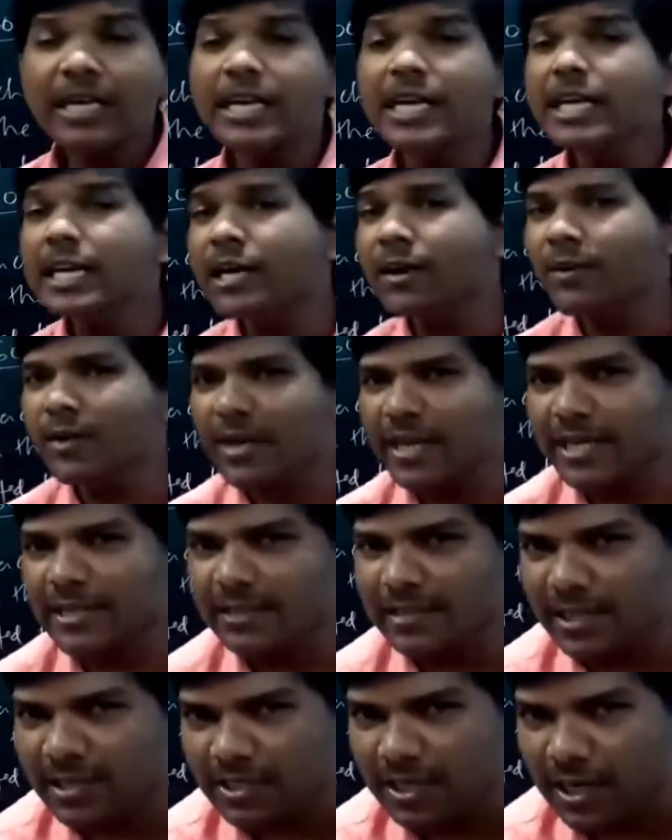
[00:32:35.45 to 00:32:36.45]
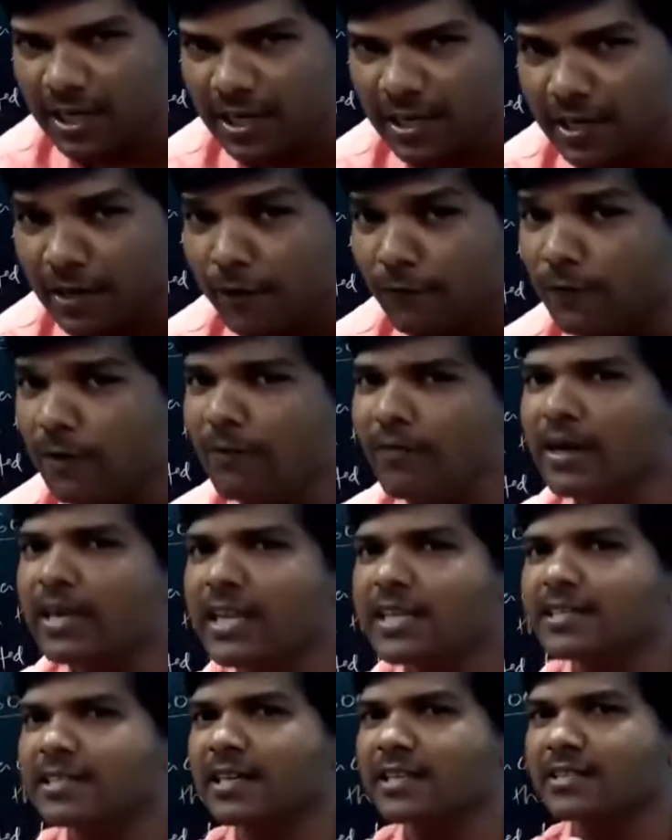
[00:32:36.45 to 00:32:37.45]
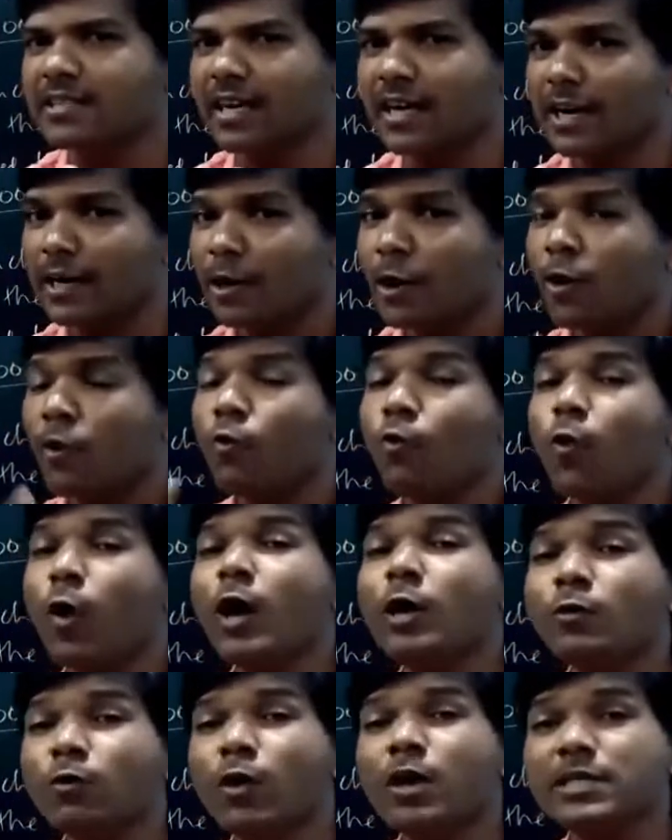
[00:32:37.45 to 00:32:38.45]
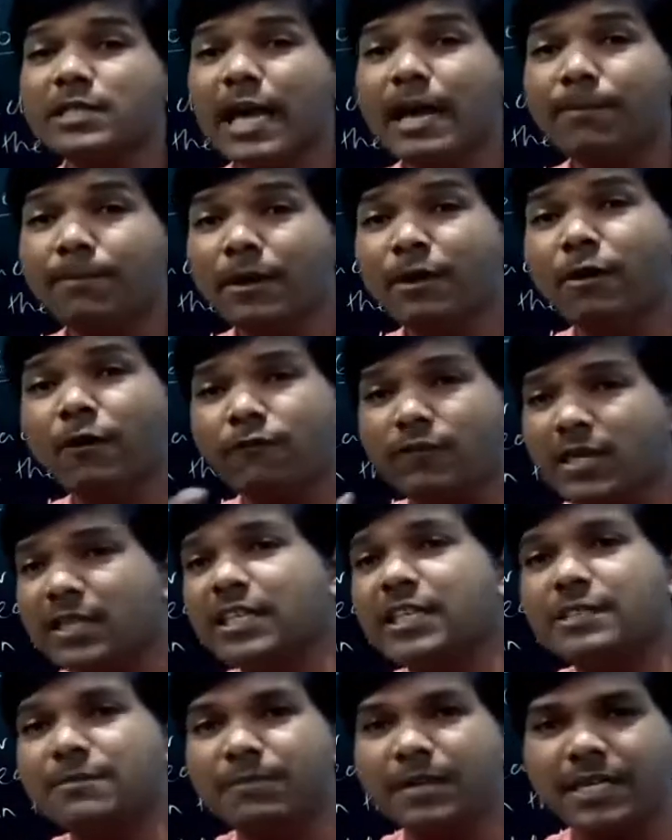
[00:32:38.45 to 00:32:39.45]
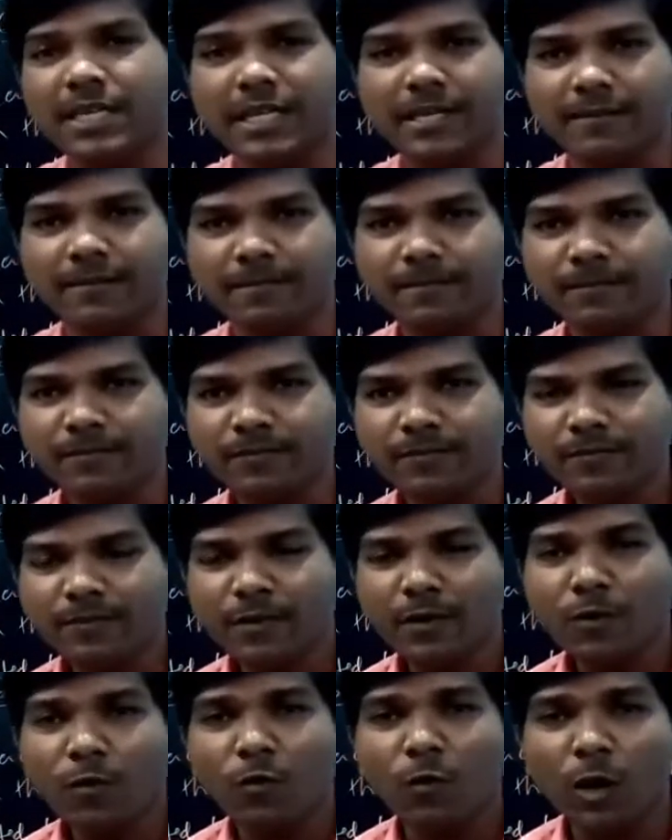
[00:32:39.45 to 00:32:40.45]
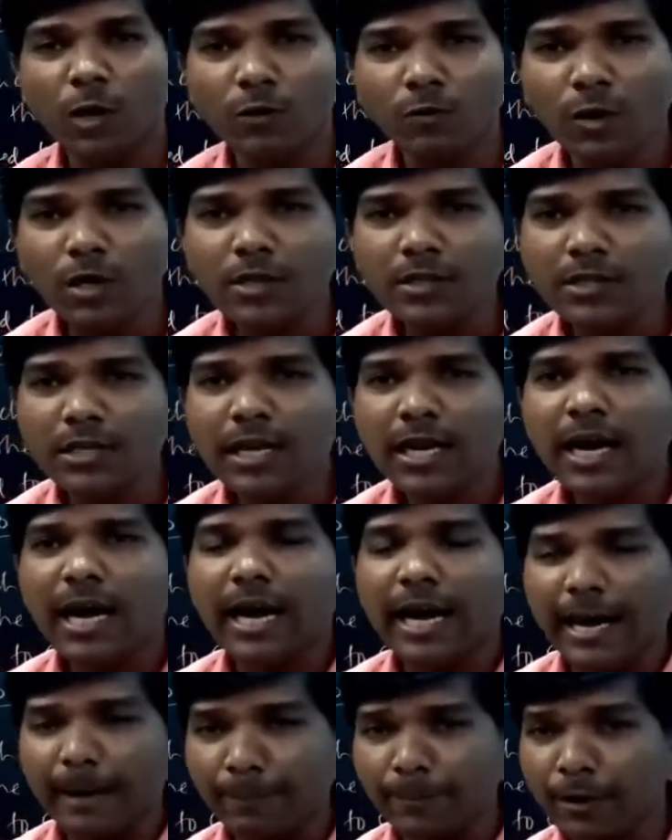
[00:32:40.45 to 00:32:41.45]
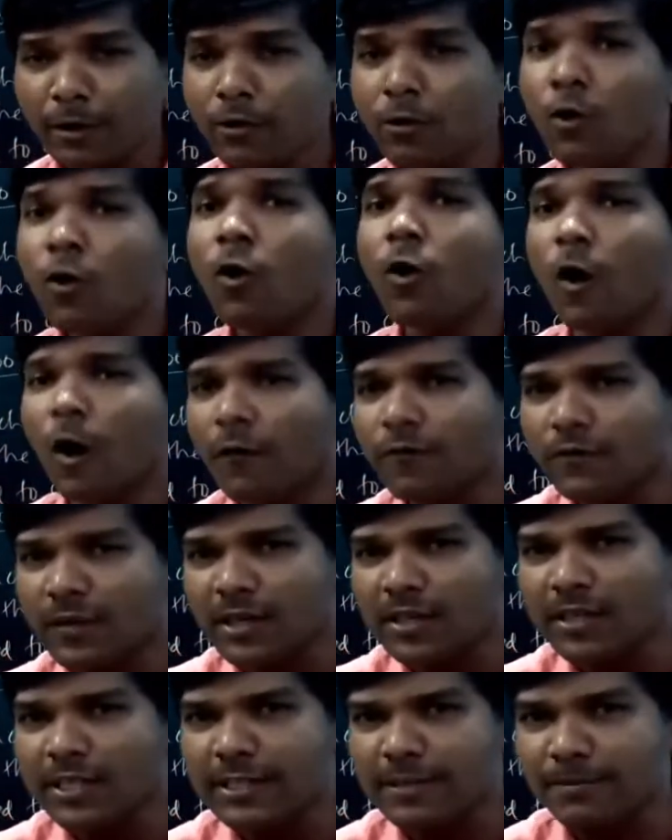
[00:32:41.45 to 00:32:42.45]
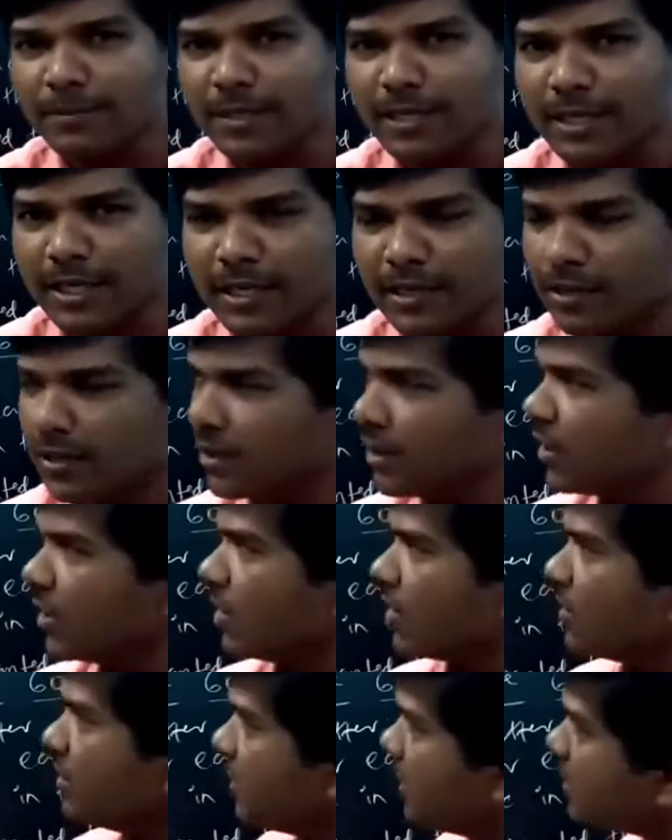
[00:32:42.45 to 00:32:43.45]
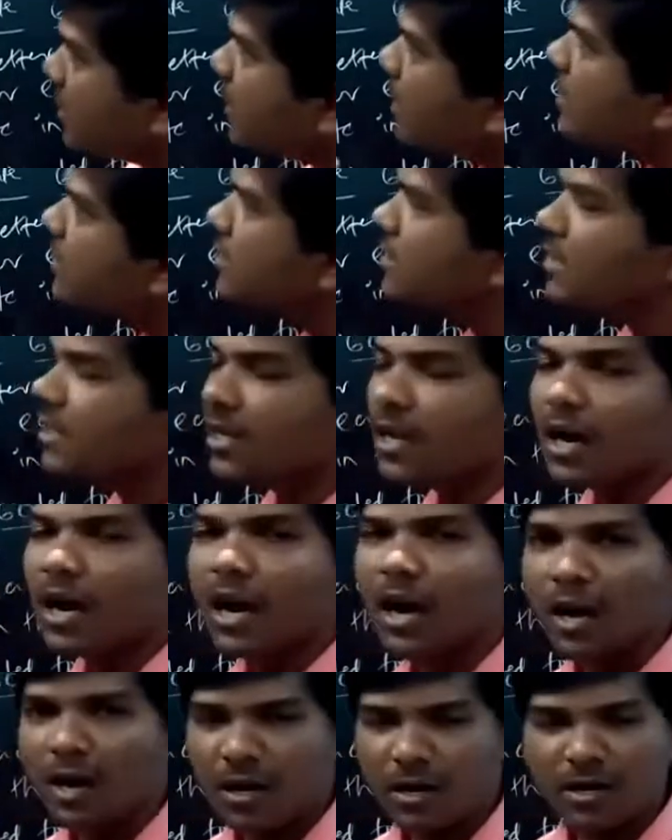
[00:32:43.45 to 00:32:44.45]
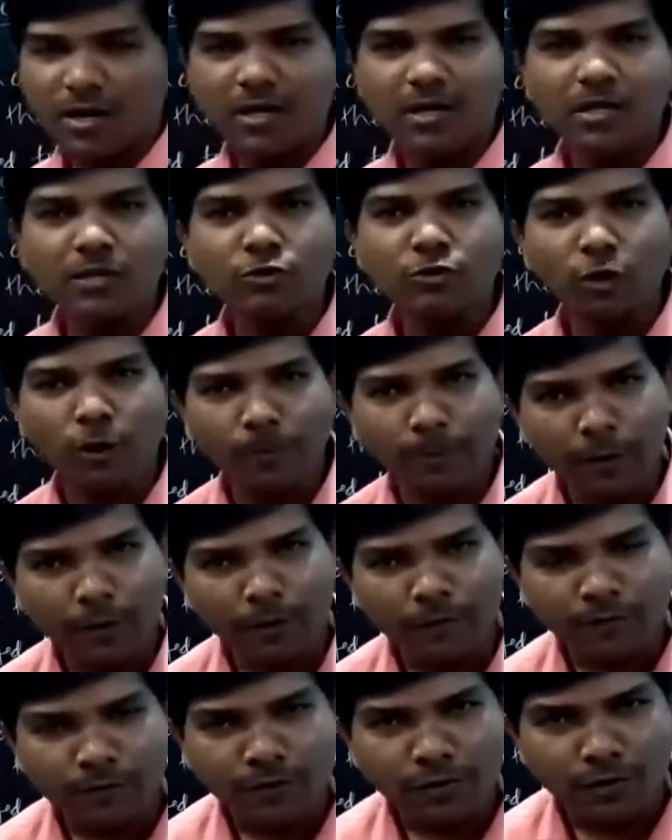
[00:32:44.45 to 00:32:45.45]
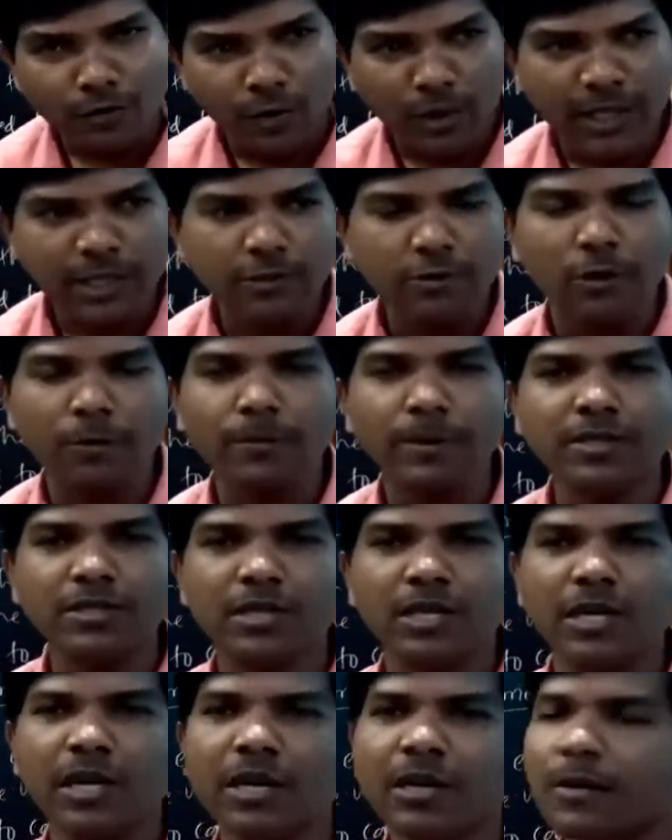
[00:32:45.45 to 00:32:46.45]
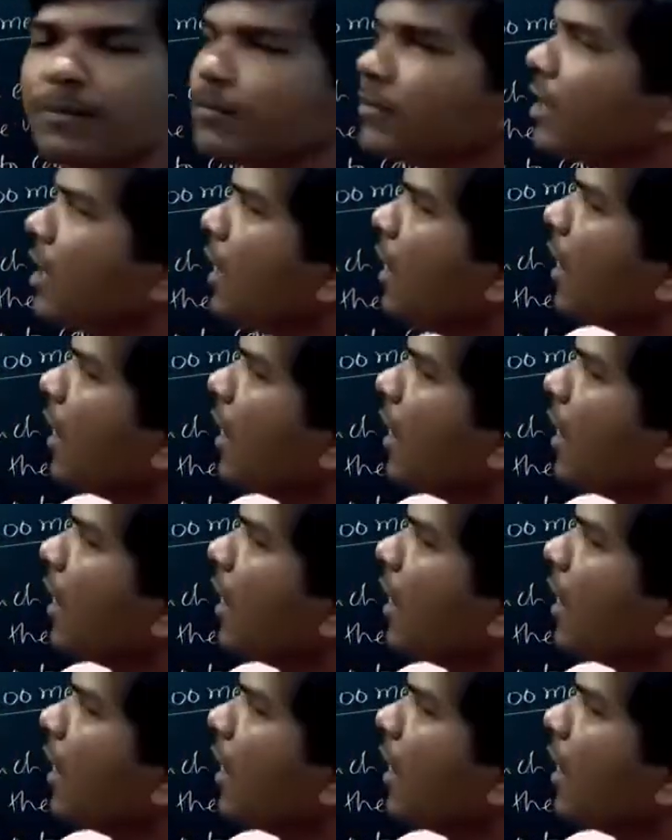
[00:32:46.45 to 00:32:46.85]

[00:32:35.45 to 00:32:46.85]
In our next session, we will discuss that what was happened after this meeting. What was happened after this meeting. This is our topic of today's topic, children.